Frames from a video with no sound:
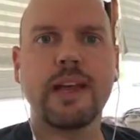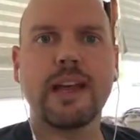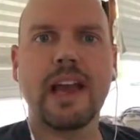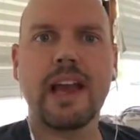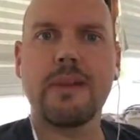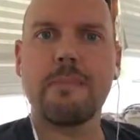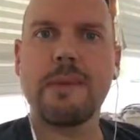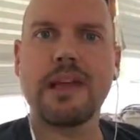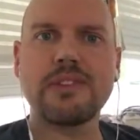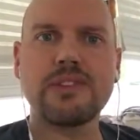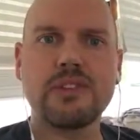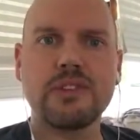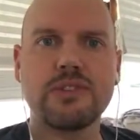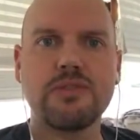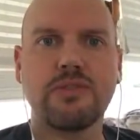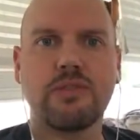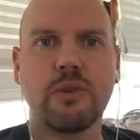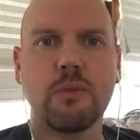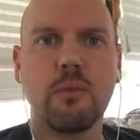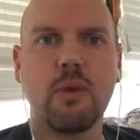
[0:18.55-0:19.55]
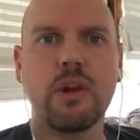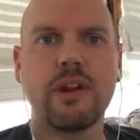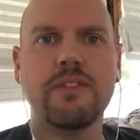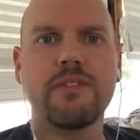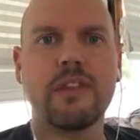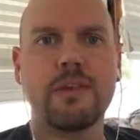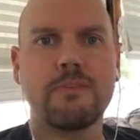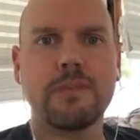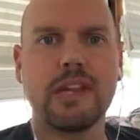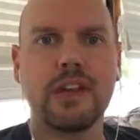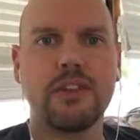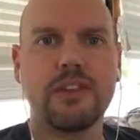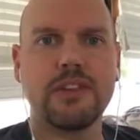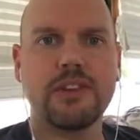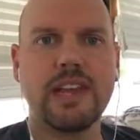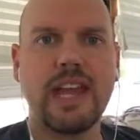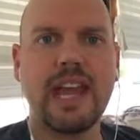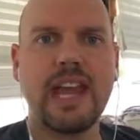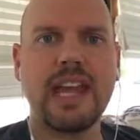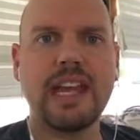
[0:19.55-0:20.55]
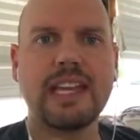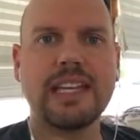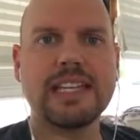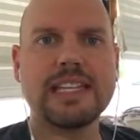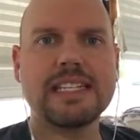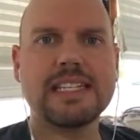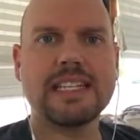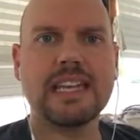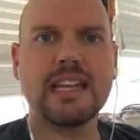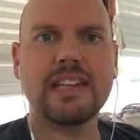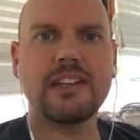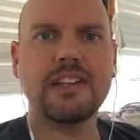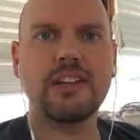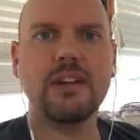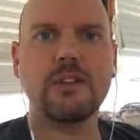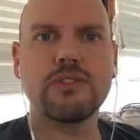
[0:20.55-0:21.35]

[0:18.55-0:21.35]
I got a message from one of them the other day, and he said,